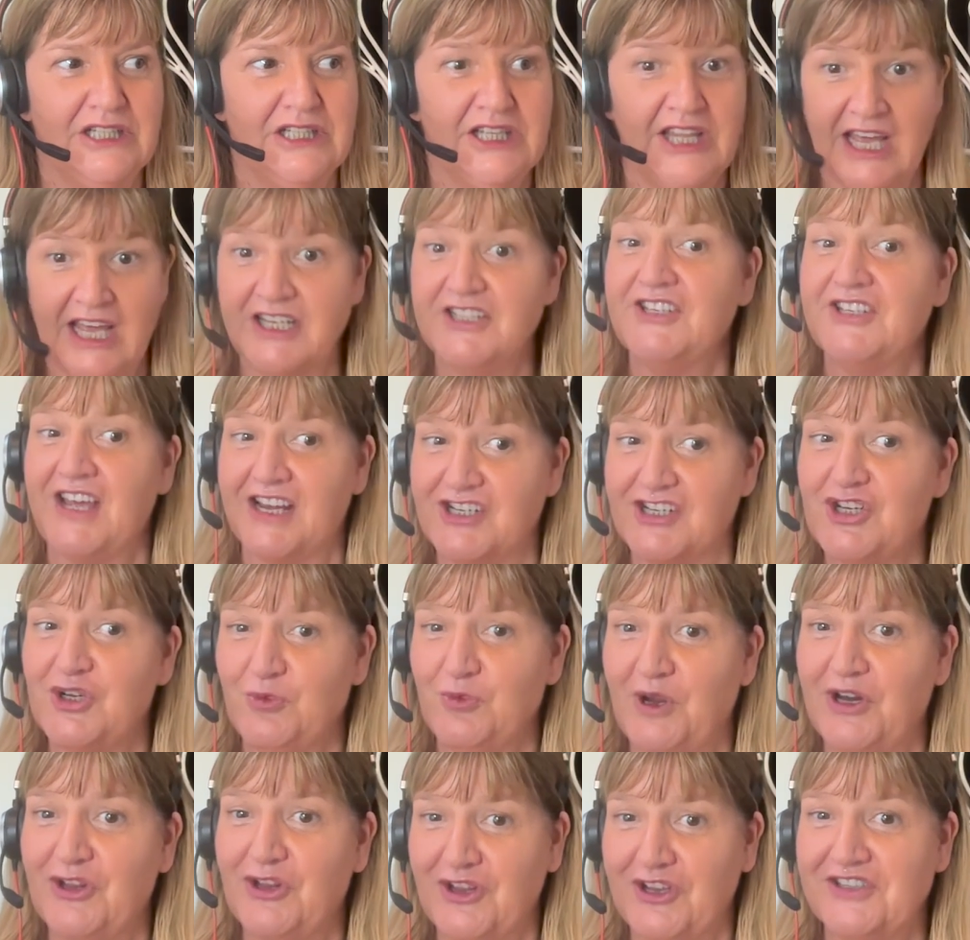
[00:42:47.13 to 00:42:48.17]
That's actually
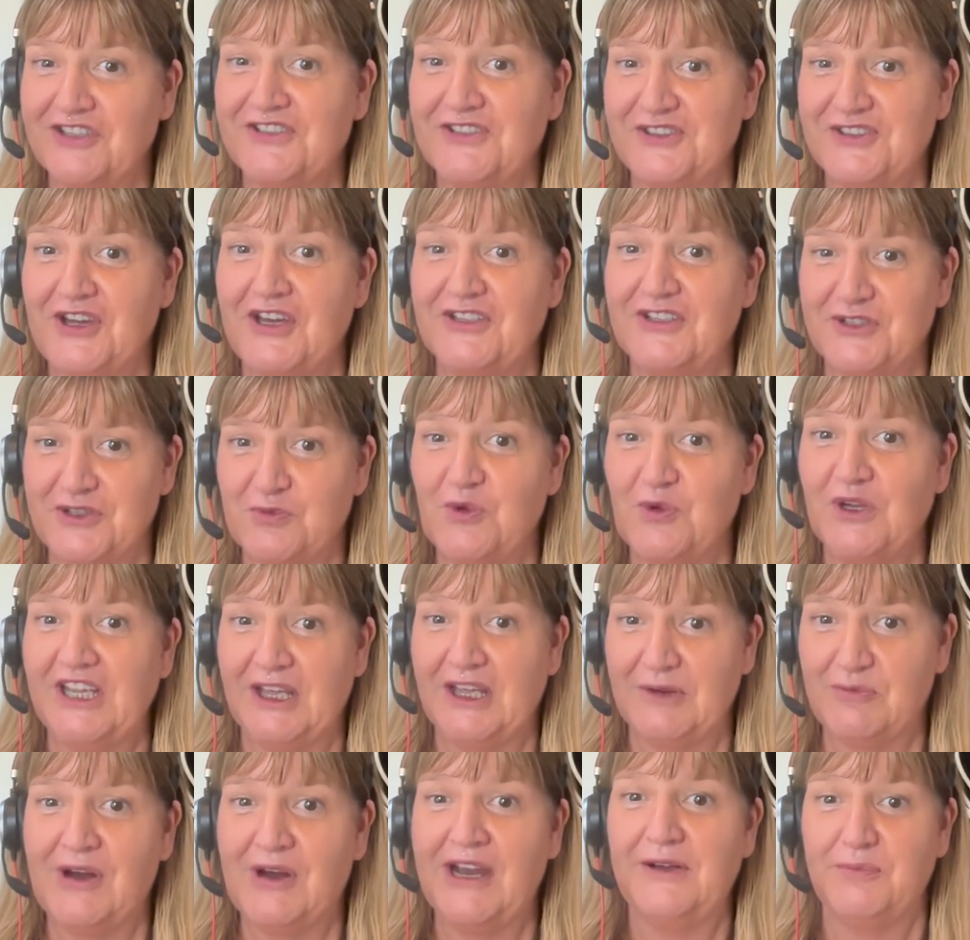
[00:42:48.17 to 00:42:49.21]
one of the exercises we
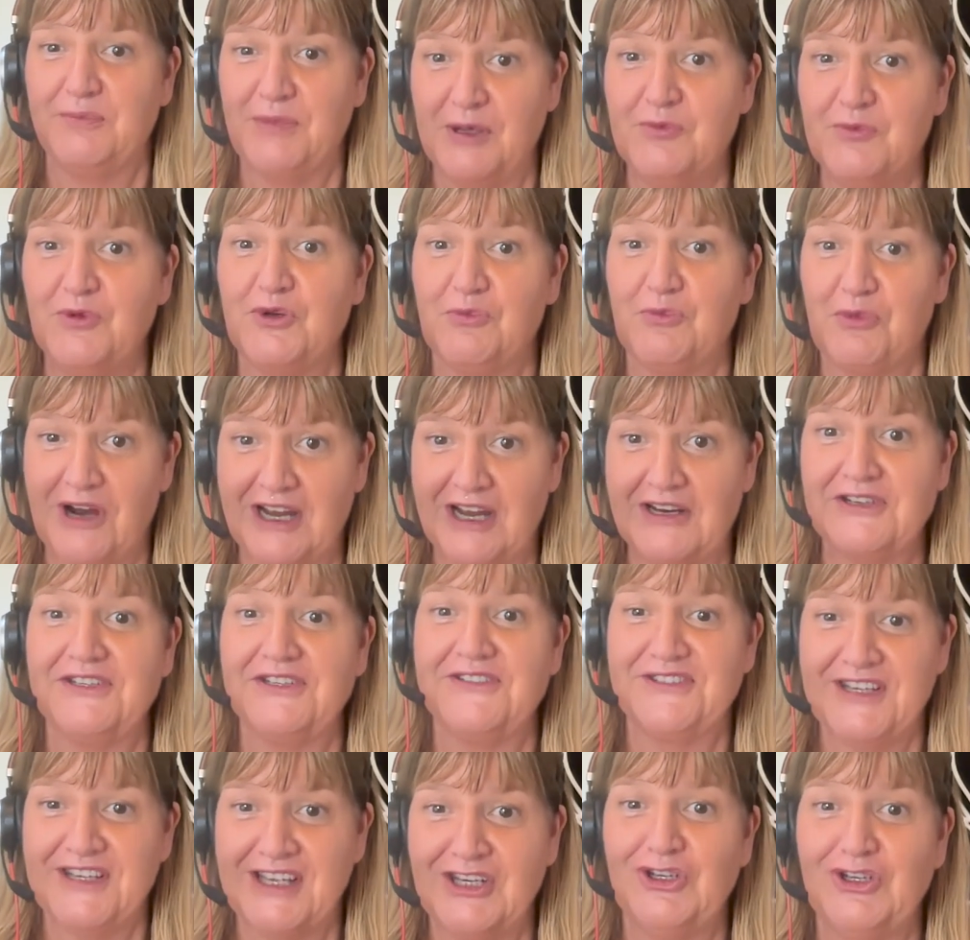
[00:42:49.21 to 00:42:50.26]
get people to practice
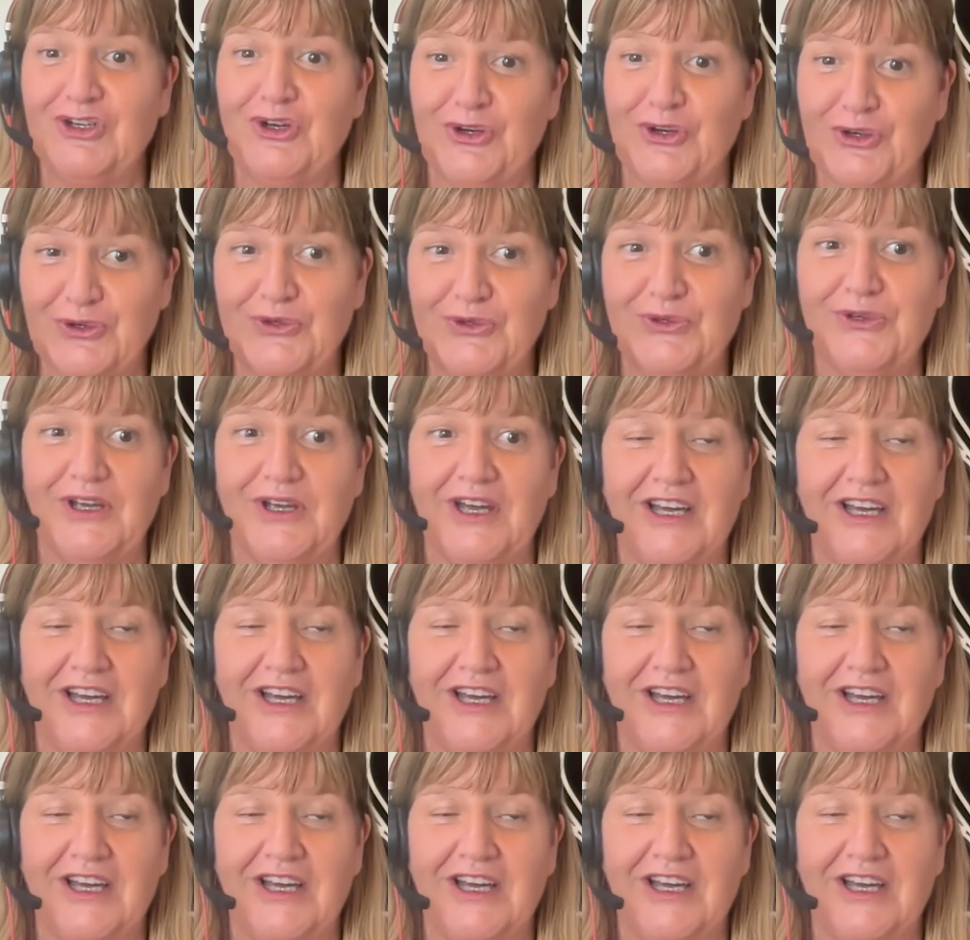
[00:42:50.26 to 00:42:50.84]
saying no,